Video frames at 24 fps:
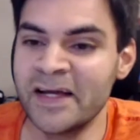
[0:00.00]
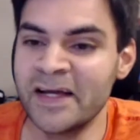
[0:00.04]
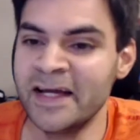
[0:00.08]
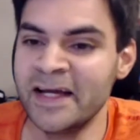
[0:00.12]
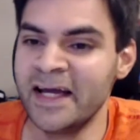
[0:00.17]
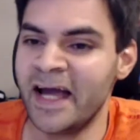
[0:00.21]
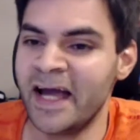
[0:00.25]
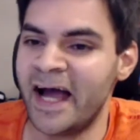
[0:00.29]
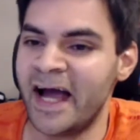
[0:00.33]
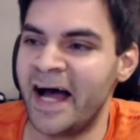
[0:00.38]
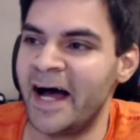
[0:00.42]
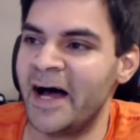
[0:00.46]

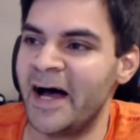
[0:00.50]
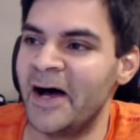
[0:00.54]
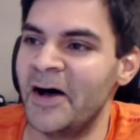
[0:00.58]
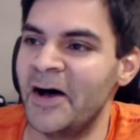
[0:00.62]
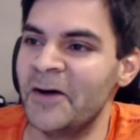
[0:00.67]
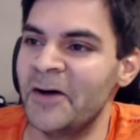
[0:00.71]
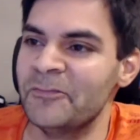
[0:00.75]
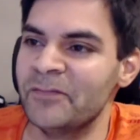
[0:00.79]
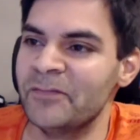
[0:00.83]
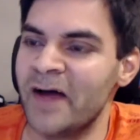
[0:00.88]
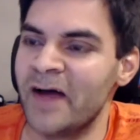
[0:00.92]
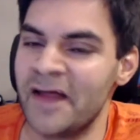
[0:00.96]

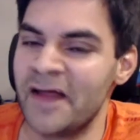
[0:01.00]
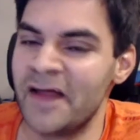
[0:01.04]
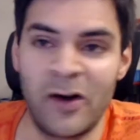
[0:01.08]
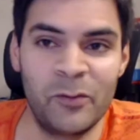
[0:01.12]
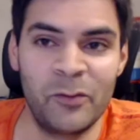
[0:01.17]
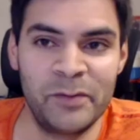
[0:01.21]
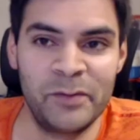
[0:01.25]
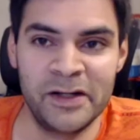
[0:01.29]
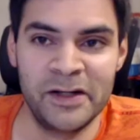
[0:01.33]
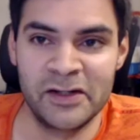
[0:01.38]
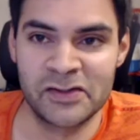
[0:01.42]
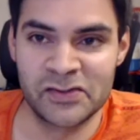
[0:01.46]
That would
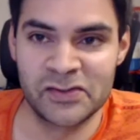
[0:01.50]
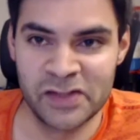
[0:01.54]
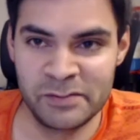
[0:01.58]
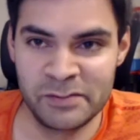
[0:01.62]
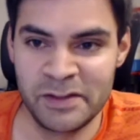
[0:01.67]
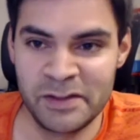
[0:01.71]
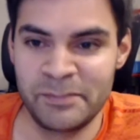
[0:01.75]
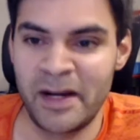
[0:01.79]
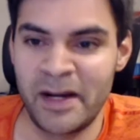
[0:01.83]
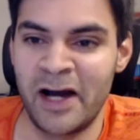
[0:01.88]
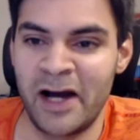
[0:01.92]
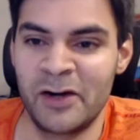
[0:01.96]
be an extremely
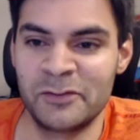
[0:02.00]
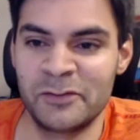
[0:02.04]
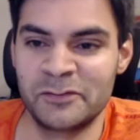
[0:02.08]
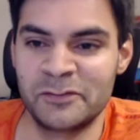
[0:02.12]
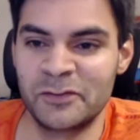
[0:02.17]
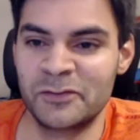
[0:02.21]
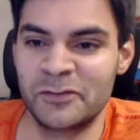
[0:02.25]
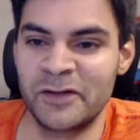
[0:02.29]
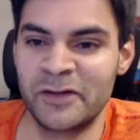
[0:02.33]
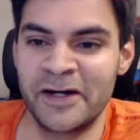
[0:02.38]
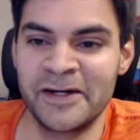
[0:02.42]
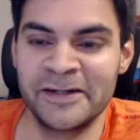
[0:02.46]
powerful
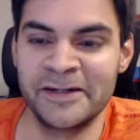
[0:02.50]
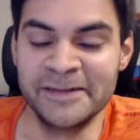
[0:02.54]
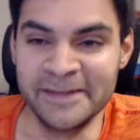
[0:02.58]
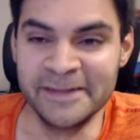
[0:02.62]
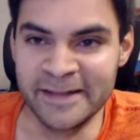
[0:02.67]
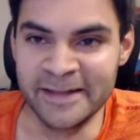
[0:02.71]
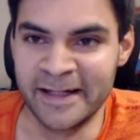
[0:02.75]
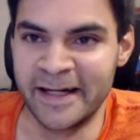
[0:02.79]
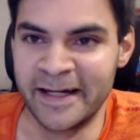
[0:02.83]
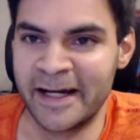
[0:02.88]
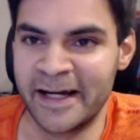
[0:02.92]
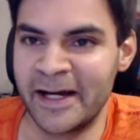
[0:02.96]
runner
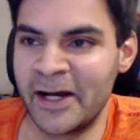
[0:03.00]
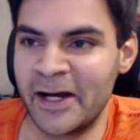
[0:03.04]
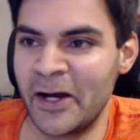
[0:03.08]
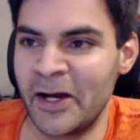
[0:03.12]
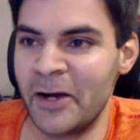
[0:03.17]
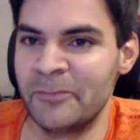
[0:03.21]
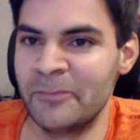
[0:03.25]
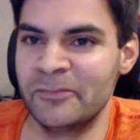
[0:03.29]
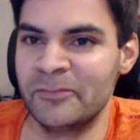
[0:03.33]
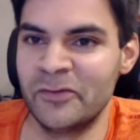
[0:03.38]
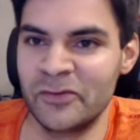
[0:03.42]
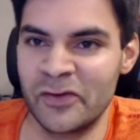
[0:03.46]

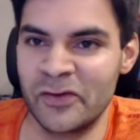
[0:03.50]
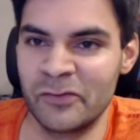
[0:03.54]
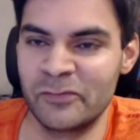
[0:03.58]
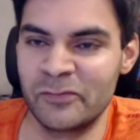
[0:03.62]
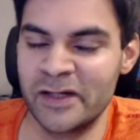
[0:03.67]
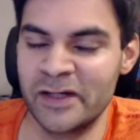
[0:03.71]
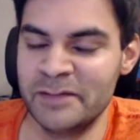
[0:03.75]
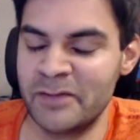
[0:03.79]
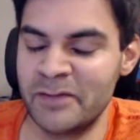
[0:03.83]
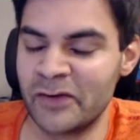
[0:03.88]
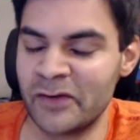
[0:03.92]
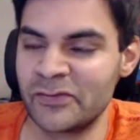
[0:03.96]
that really
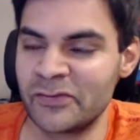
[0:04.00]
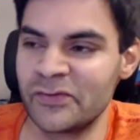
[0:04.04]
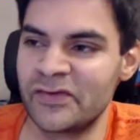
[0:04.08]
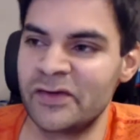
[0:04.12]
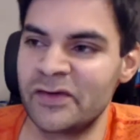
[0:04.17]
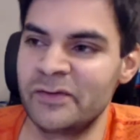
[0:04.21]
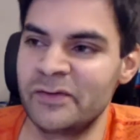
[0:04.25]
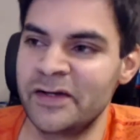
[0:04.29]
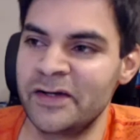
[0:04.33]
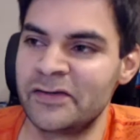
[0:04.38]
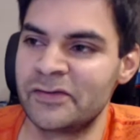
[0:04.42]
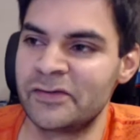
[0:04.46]
muscles their
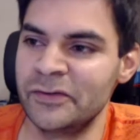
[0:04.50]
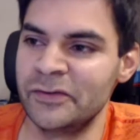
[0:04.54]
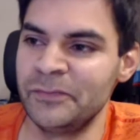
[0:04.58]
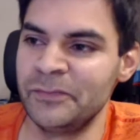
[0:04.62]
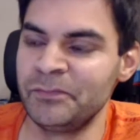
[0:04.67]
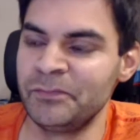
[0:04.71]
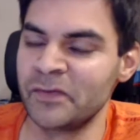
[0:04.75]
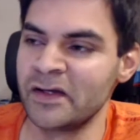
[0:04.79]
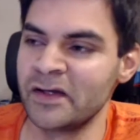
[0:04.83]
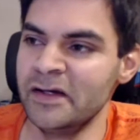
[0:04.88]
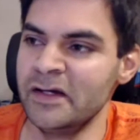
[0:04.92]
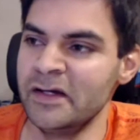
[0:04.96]
way through.
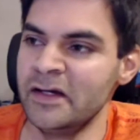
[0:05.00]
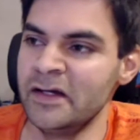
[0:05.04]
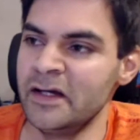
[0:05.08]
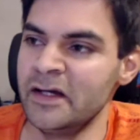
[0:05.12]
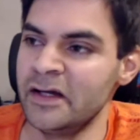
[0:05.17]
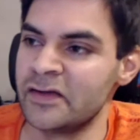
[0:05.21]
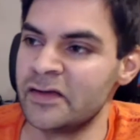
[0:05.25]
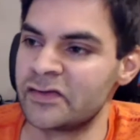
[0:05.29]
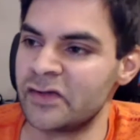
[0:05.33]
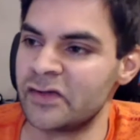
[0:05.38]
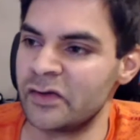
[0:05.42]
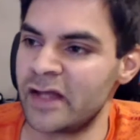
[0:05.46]

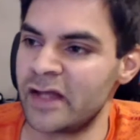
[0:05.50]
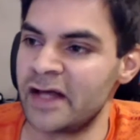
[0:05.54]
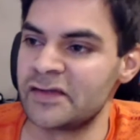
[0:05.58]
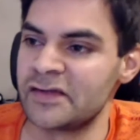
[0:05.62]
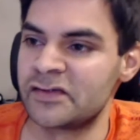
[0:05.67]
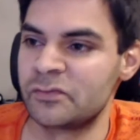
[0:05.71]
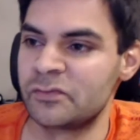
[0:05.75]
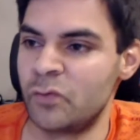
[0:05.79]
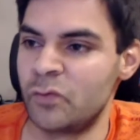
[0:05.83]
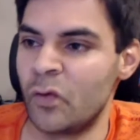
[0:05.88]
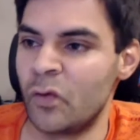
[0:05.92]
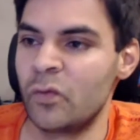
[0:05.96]
So
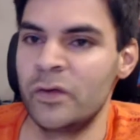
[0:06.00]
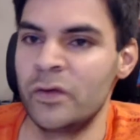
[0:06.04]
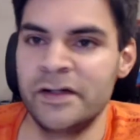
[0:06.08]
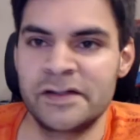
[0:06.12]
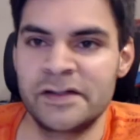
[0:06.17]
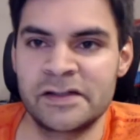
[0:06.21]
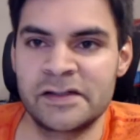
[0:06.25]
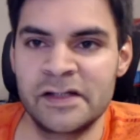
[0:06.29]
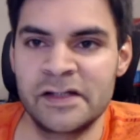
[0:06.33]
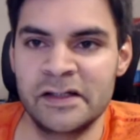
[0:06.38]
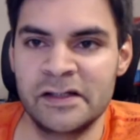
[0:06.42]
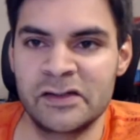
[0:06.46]
that's what we
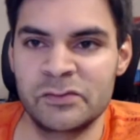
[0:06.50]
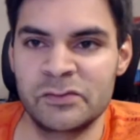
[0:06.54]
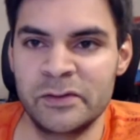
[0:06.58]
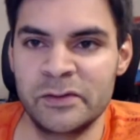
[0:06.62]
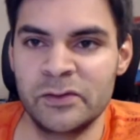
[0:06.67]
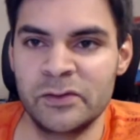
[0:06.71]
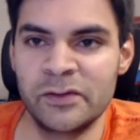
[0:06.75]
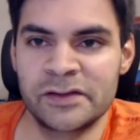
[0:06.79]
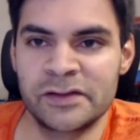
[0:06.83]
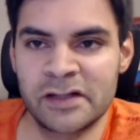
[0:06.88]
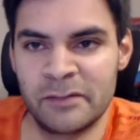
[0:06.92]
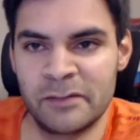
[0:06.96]
see is we
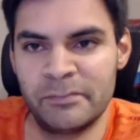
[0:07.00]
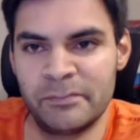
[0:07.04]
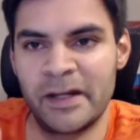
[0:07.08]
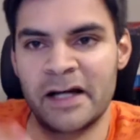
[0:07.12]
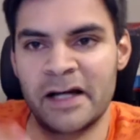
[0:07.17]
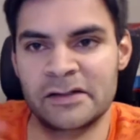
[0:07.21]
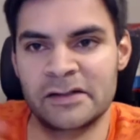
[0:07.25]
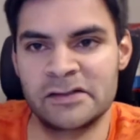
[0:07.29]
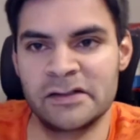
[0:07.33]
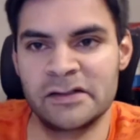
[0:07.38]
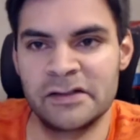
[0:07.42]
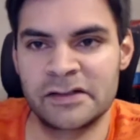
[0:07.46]
always come back
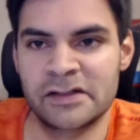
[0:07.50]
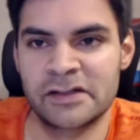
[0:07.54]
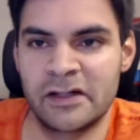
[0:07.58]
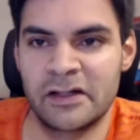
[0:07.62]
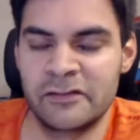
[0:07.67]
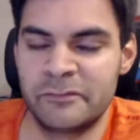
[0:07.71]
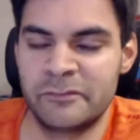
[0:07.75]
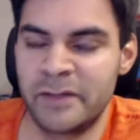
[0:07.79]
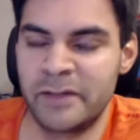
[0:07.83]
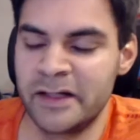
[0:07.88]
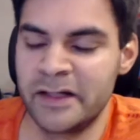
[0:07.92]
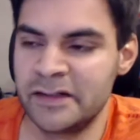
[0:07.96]
to this kind
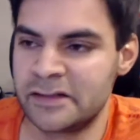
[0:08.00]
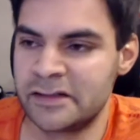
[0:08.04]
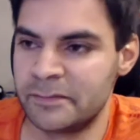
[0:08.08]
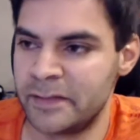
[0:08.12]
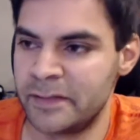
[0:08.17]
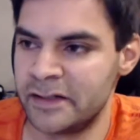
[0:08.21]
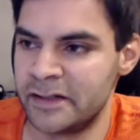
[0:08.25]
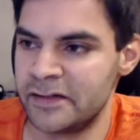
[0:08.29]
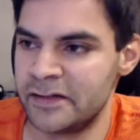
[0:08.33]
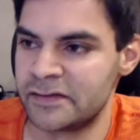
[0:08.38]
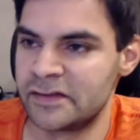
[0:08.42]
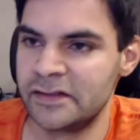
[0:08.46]
of pace
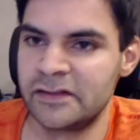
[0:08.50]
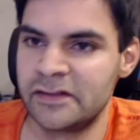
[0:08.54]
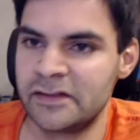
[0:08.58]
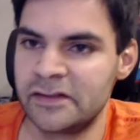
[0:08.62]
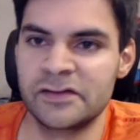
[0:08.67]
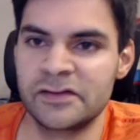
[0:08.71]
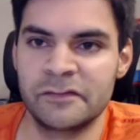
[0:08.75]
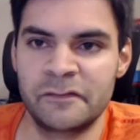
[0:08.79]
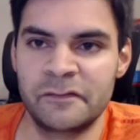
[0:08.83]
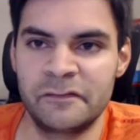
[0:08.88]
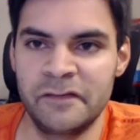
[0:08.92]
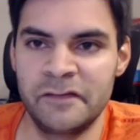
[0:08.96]
dependency. Does
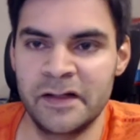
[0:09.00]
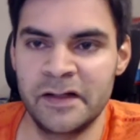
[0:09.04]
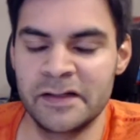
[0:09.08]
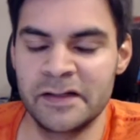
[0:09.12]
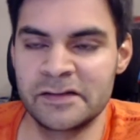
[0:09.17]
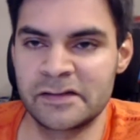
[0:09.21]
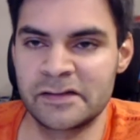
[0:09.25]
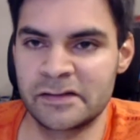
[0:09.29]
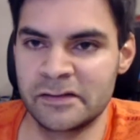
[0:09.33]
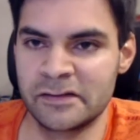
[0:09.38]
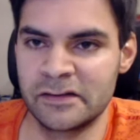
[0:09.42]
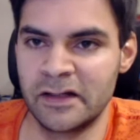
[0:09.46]
it
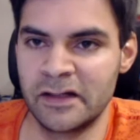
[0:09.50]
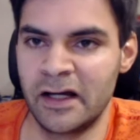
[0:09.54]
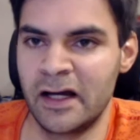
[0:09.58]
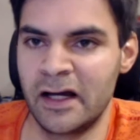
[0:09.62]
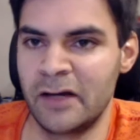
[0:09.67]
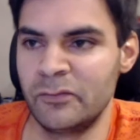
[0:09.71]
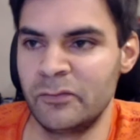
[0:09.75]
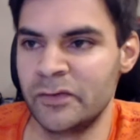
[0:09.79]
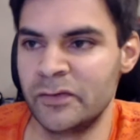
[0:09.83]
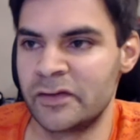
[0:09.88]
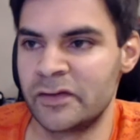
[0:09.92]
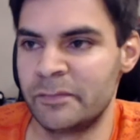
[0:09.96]
fit
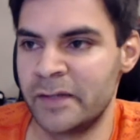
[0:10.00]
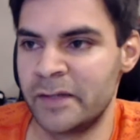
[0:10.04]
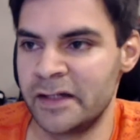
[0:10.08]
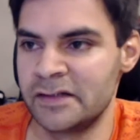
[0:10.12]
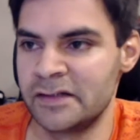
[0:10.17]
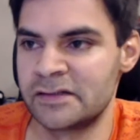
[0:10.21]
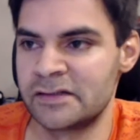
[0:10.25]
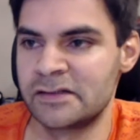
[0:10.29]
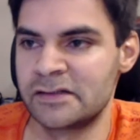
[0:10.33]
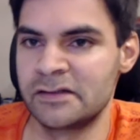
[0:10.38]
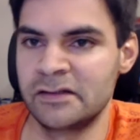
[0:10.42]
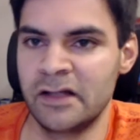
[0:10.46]
with the
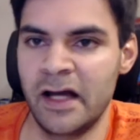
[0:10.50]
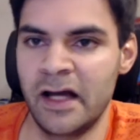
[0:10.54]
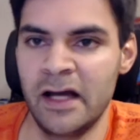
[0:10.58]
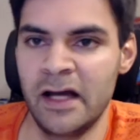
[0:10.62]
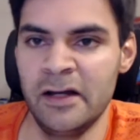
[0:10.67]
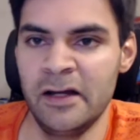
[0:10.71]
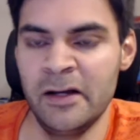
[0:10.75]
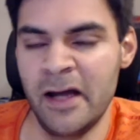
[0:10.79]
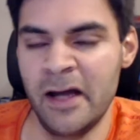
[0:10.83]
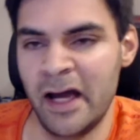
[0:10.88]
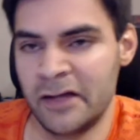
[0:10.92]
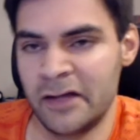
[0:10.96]
pace?
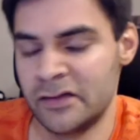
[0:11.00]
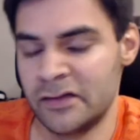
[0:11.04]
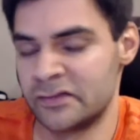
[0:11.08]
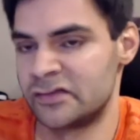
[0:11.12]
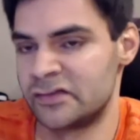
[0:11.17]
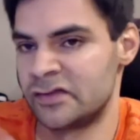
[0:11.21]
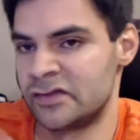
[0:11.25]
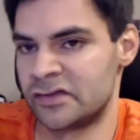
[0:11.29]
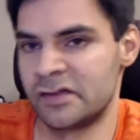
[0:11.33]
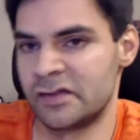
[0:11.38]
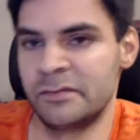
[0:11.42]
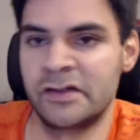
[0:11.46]
And to
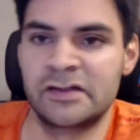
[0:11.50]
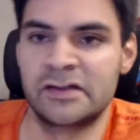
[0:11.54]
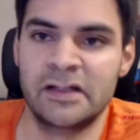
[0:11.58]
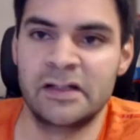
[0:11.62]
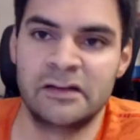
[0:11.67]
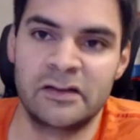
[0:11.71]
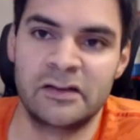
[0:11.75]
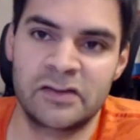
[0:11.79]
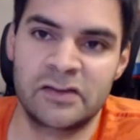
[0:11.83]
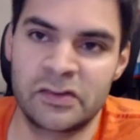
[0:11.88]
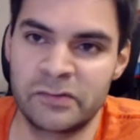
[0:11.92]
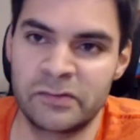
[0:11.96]
some extent,
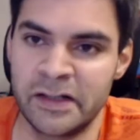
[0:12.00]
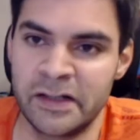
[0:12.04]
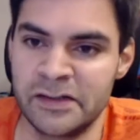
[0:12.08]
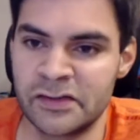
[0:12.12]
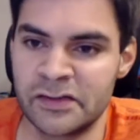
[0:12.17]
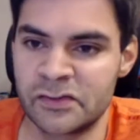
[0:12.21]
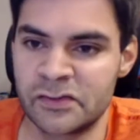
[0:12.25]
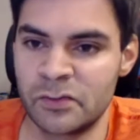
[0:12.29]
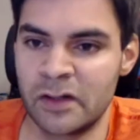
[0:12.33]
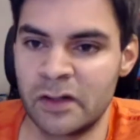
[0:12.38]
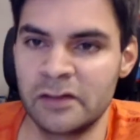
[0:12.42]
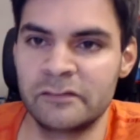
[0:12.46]
the terrain
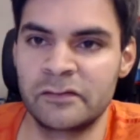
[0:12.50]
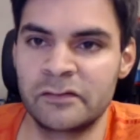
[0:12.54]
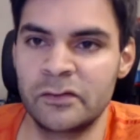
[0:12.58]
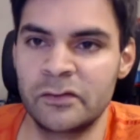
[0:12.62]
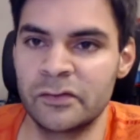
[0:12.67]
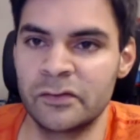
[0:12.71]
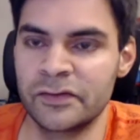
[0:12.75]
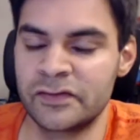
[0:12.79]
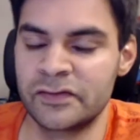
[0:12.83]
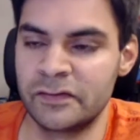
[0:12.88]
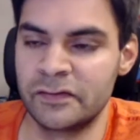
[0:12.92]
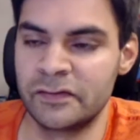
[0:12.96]
as well, of
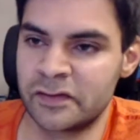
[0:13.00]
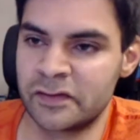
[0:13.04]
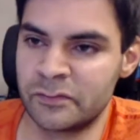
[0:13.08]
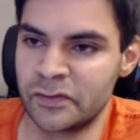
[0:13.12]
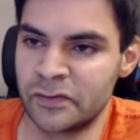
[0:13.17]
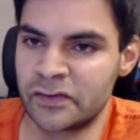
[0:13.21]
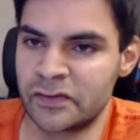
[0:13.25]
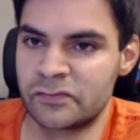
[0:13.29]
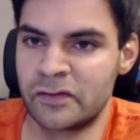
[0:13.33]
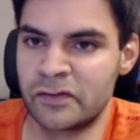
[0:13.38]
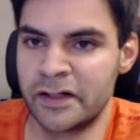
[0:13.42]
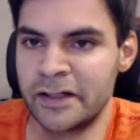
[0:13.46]
course. If
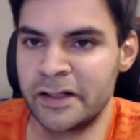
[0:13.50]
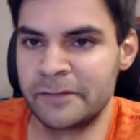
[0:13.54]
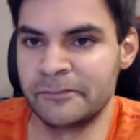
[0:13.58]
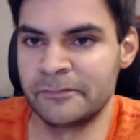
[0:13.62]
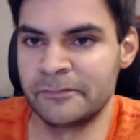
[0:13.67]
someone's running